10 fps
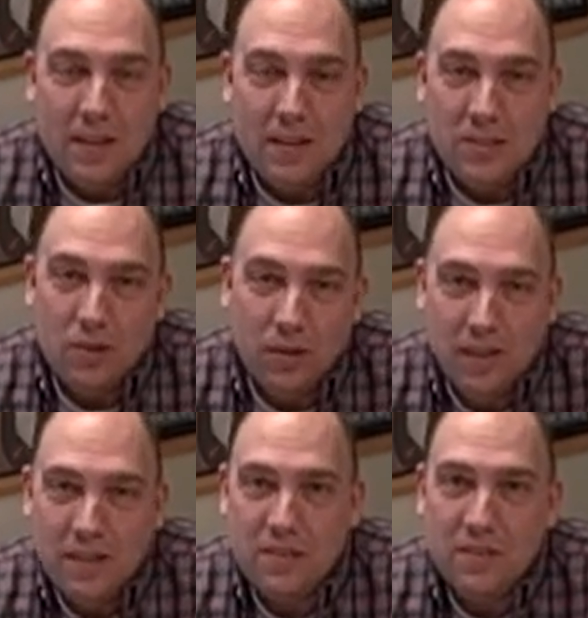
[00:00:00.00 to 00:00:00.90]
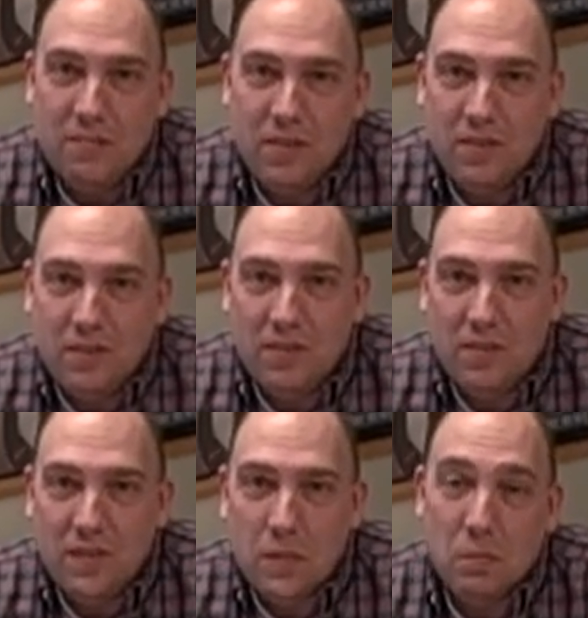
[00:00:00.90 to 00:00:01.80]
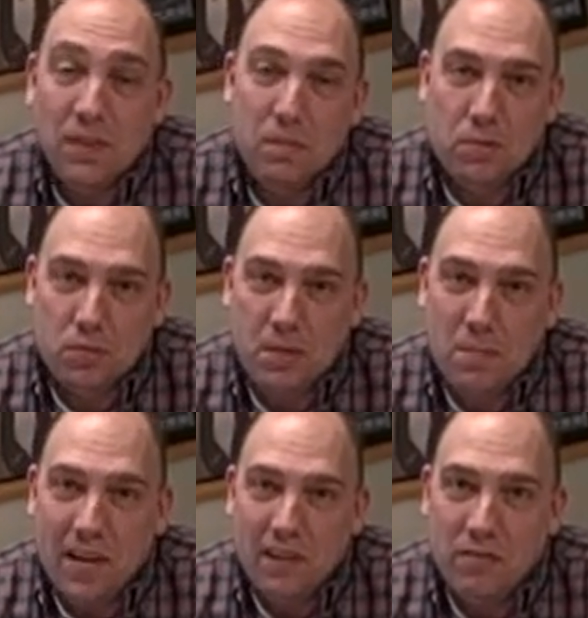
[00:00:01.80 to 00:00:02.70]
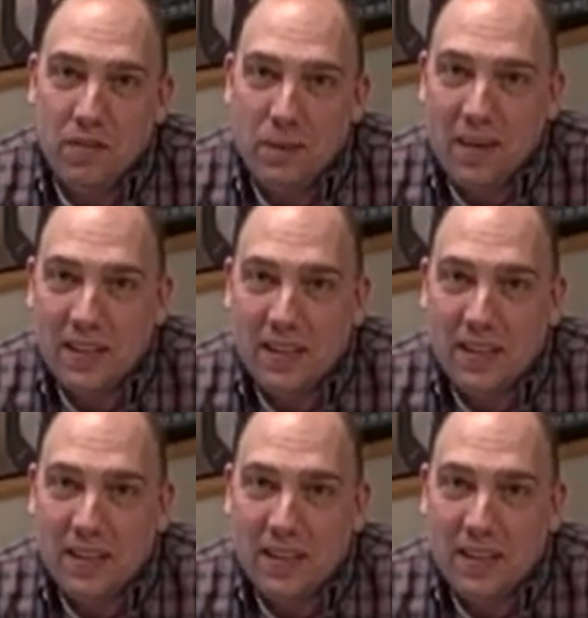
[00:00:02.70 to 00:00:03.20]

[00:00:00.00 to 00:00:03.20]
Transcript: This audience is a 50-50 split between male and female.